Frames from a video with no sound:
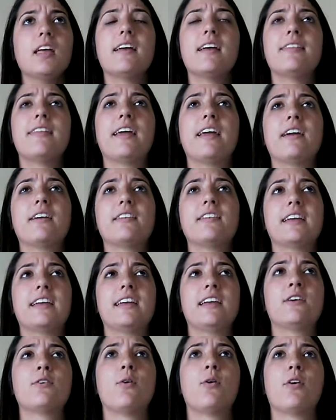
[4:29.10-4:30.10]
the
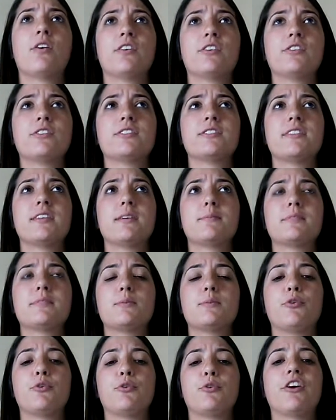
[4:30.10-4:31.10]
king orders them to
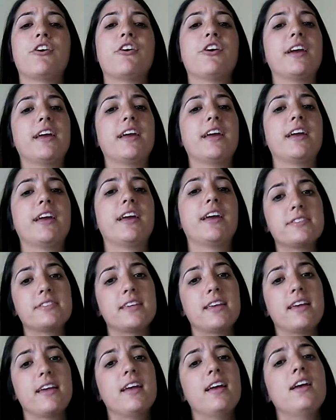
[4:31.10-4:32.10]
bring her a gift.
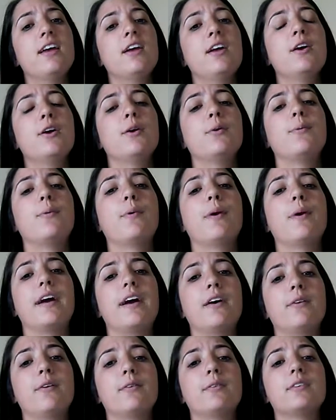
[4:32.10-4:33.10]

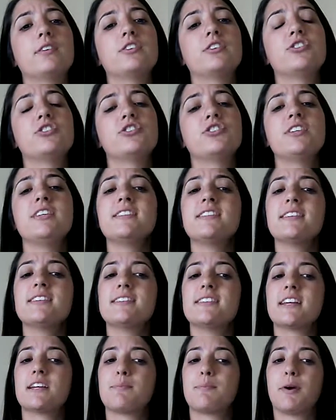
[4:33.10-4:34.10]
Well, she's a
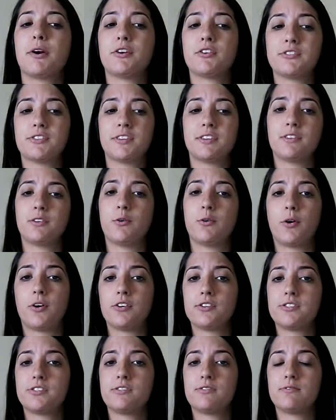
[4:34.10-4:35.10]
sick person,
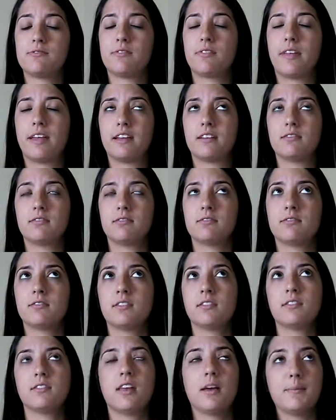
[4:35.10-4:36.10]
Gorse, like
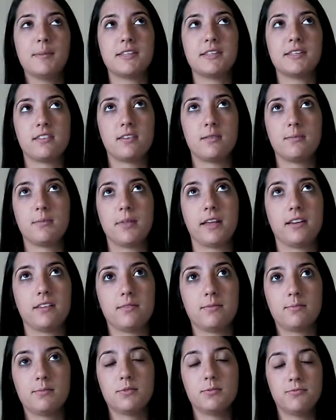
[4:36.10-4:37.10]
not mentally, like
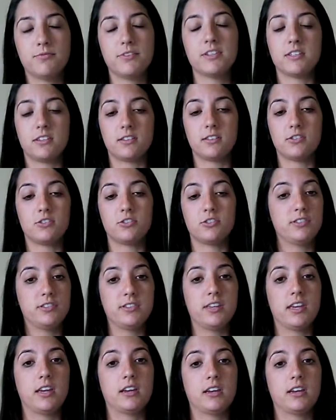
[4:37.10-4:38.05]
physically, she's sick.